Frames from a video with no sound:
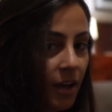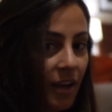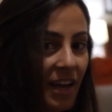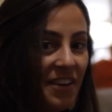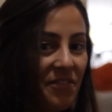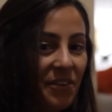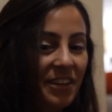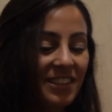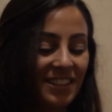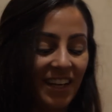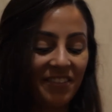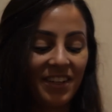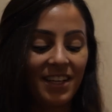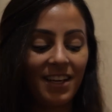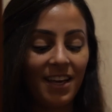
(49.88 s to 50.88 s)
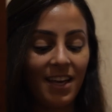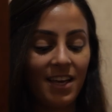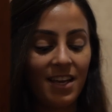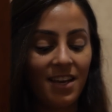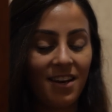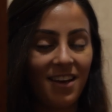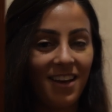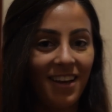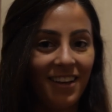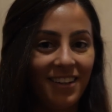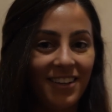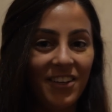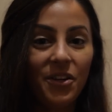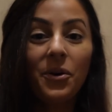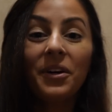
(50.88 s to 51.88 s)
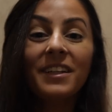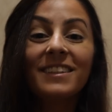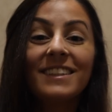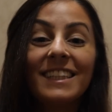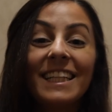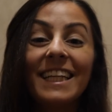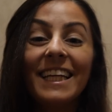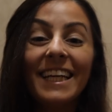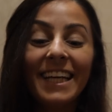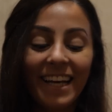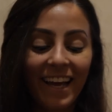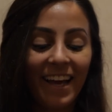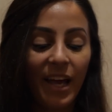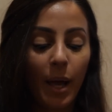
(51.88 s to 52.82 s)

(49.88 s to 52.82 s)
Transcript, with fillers: eight forty-seven in New York City.